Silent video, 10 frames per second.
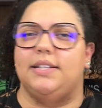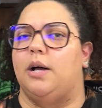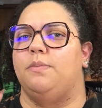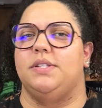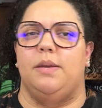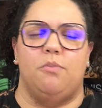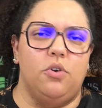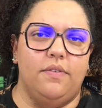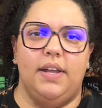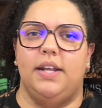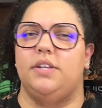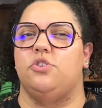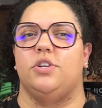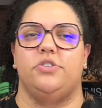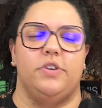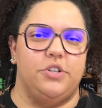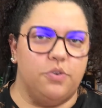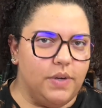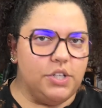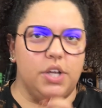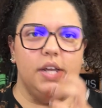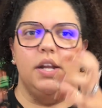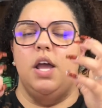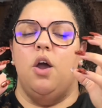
to help you stay motivated, to trust your intuition,